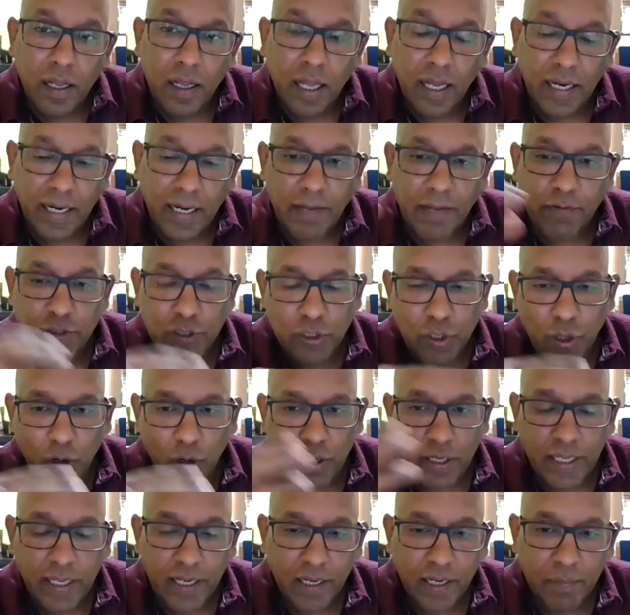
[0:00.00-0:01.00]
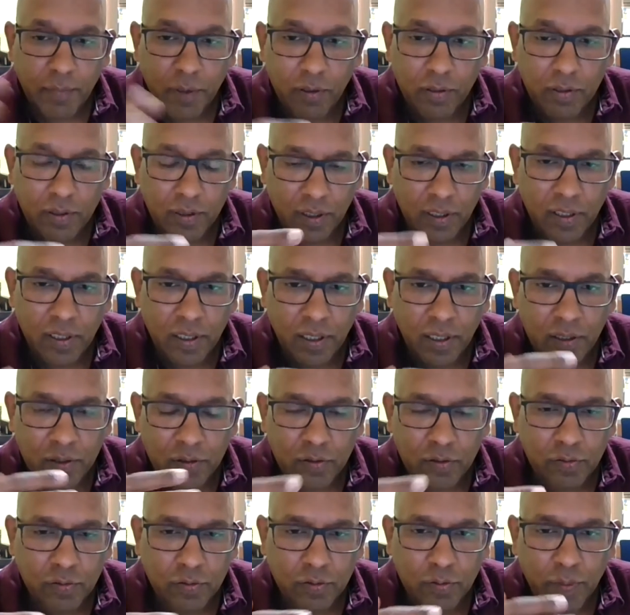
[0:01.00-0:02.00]
And I was talking about
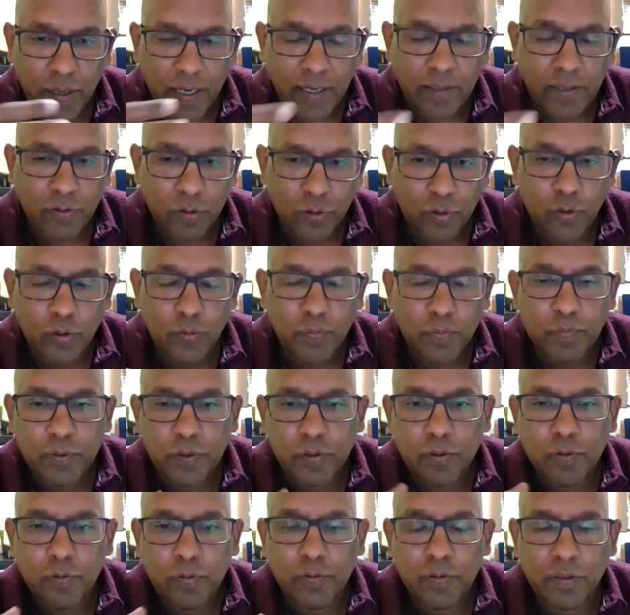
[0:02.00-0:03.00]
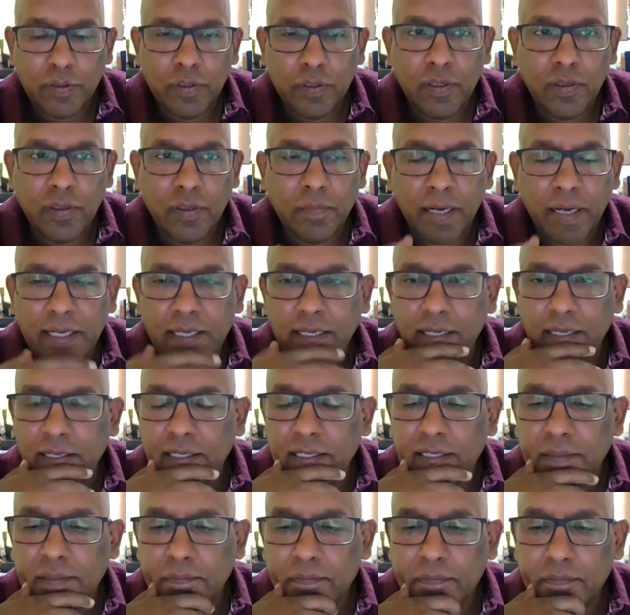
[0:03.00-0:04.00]
to my group, to
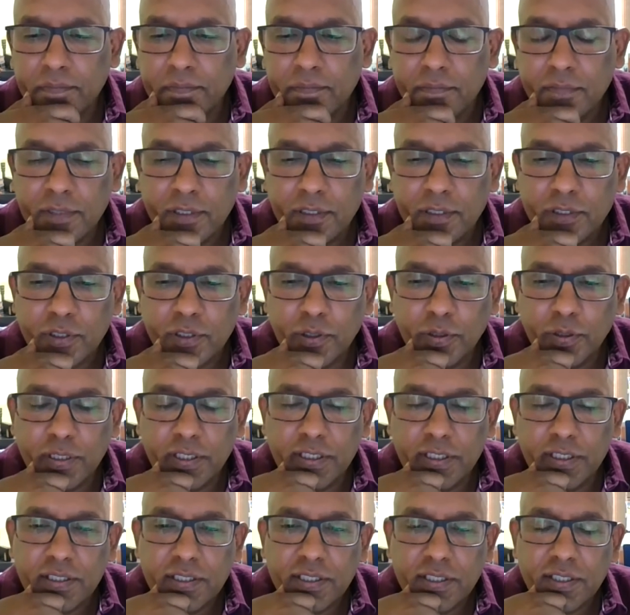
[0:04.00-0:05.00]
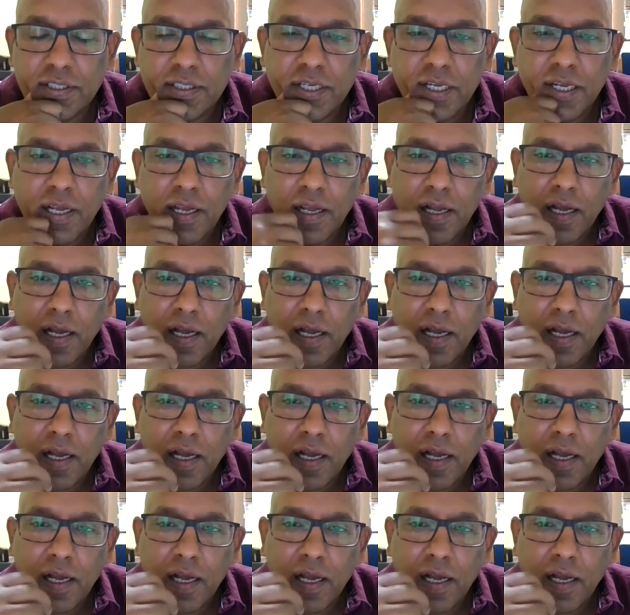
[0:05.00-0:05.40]
my students,